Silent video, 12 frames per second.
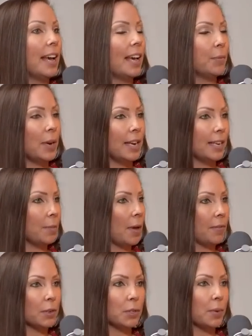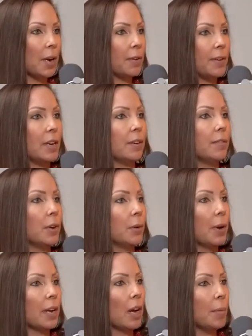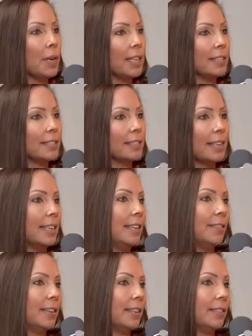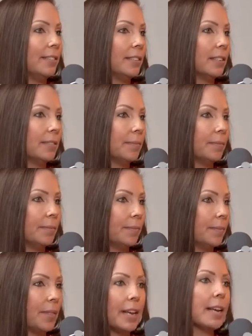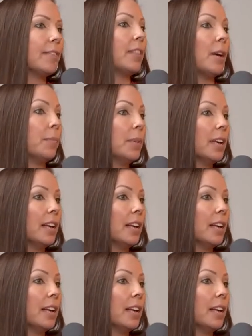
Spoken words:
And when I did my first round of interviewing, when I got my license, I didn't even think of them.